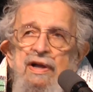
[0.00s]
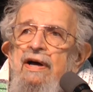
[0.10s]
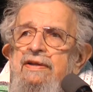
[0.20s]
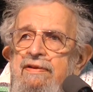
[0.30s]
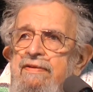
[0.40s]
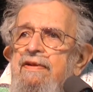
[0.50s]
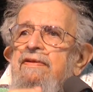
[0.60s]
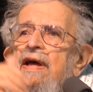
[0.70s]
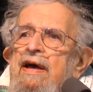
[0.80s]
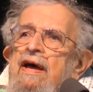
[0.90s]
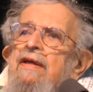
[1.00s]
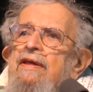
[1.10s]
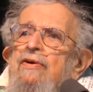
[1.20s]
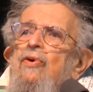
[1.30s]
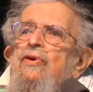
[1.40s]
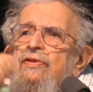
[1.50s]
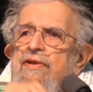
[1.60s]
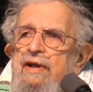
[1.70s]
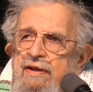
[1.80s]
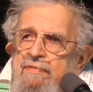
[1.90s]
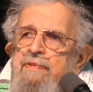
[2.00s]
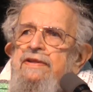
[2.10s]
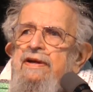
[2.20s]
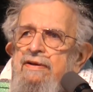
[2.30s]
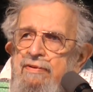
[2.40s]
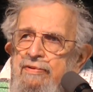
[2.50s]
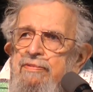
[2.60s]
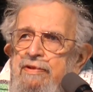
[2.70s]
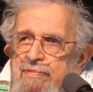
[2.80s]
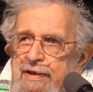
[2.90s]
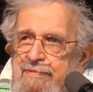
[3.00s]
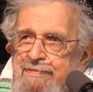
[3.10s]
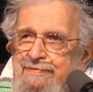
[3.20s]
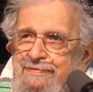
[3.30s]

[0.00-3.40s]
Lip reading: nod, he said, they're Orthodox, but they agree with me.